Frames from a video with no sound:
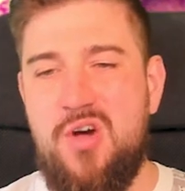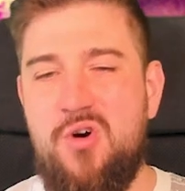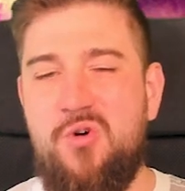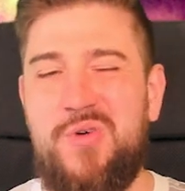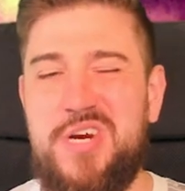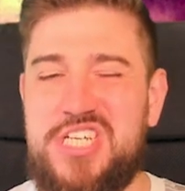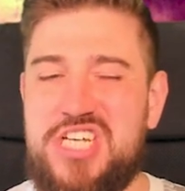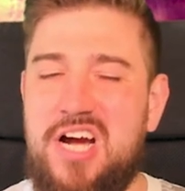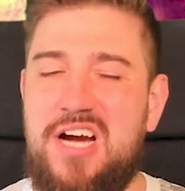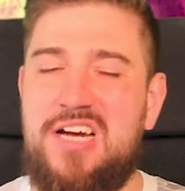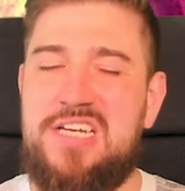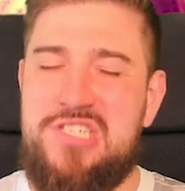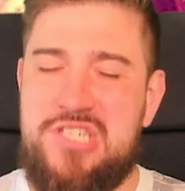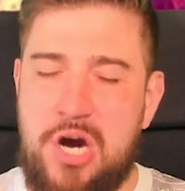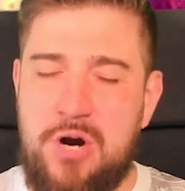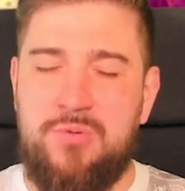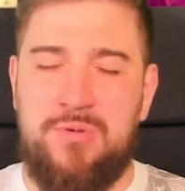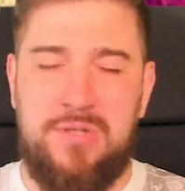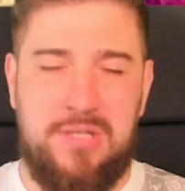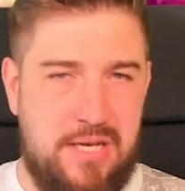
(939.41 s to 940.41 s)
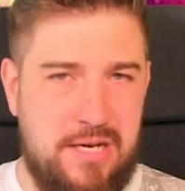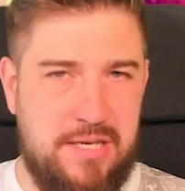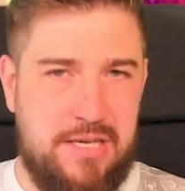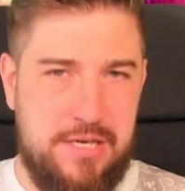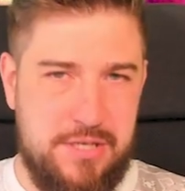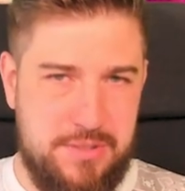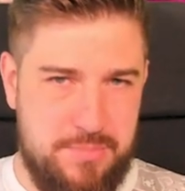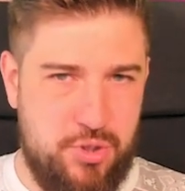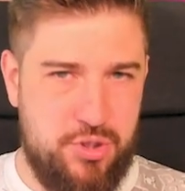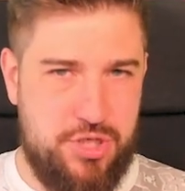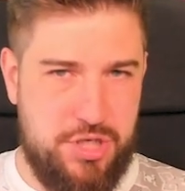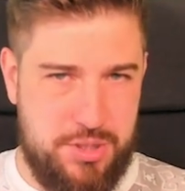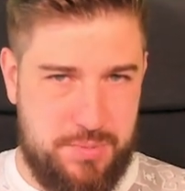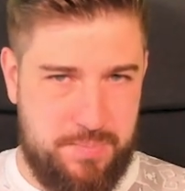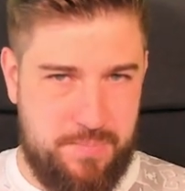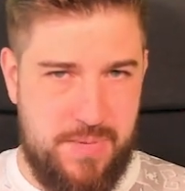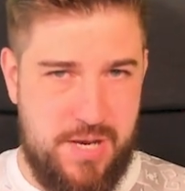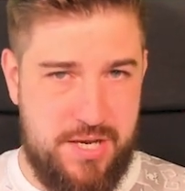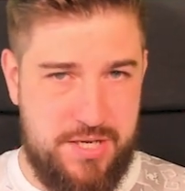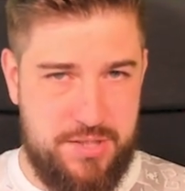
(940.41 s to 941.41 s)
which I don't like as much
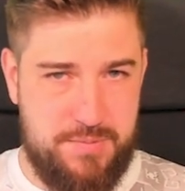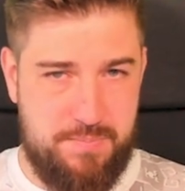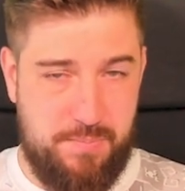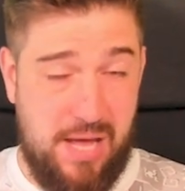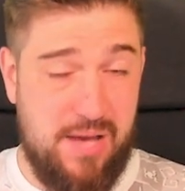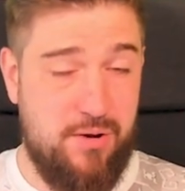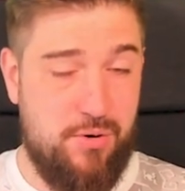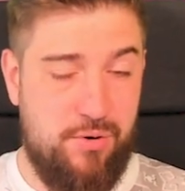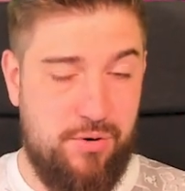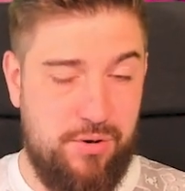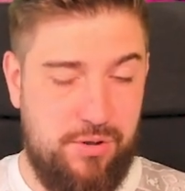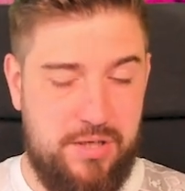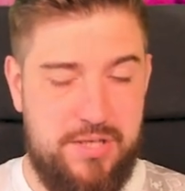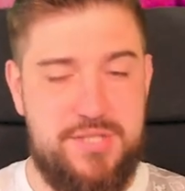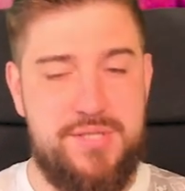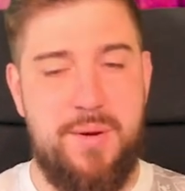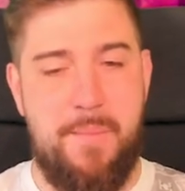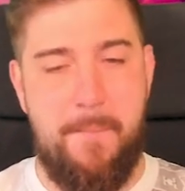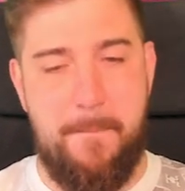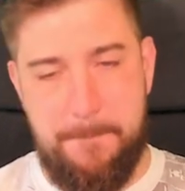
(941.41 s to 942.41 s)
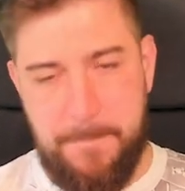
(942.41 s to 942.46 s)
as Blight Haulers,